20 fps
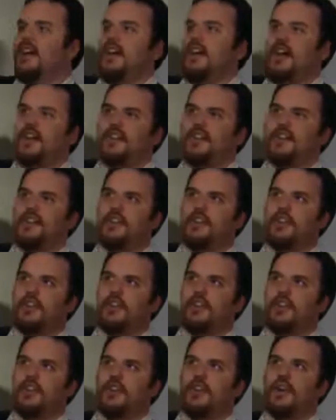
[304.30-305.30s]
on a thing you're
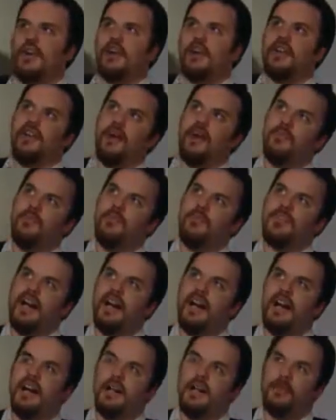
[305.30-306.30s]
only going to wear a couple
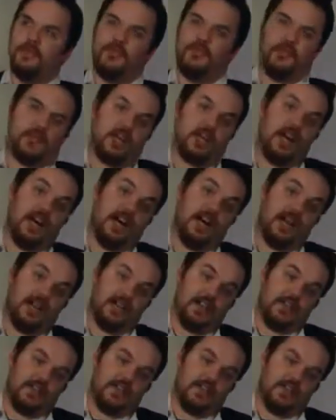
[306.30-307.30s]
times for
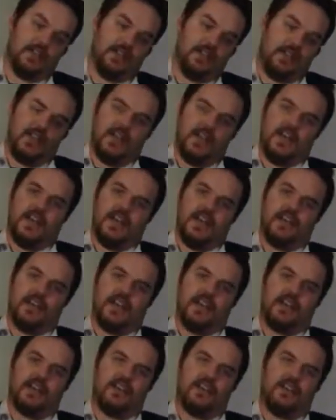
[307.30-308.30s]
cons,
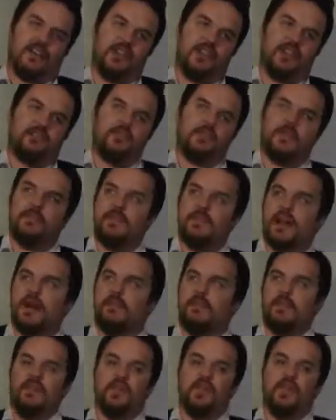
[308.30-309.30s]
that could get ripped
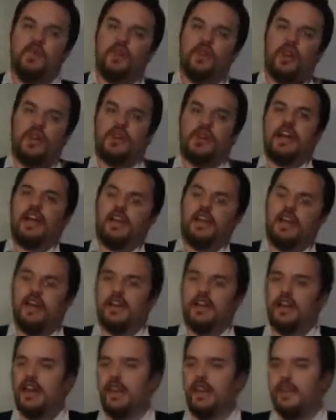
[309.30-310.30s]
up and torn and yada
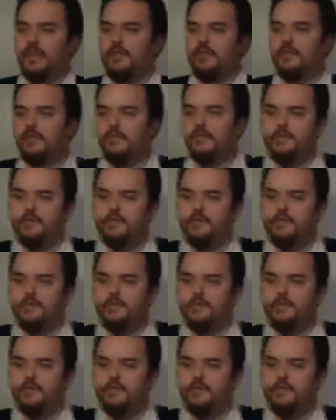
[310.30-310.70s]
yada yada.